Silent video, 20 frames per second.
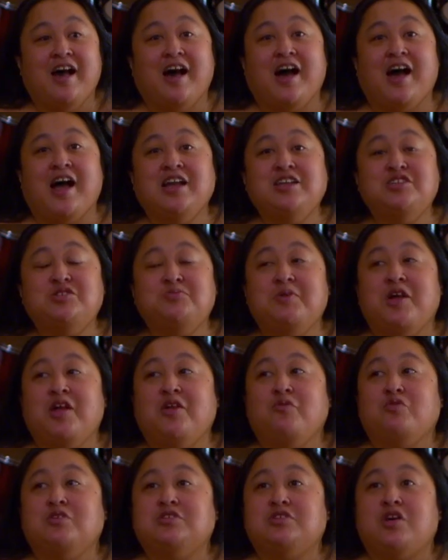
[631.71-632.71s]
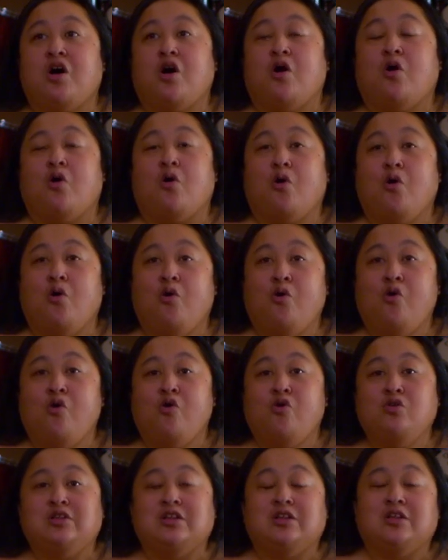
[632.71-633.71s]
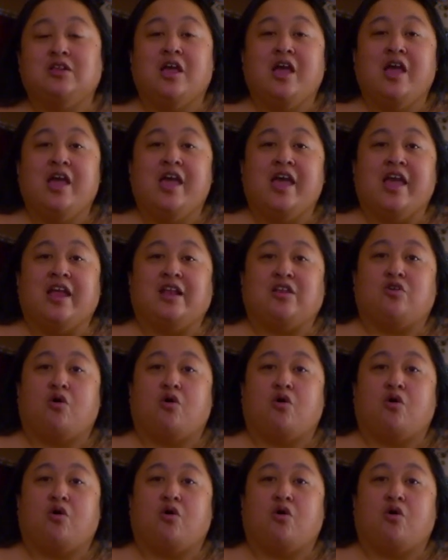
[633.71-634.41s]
Iceman was all old and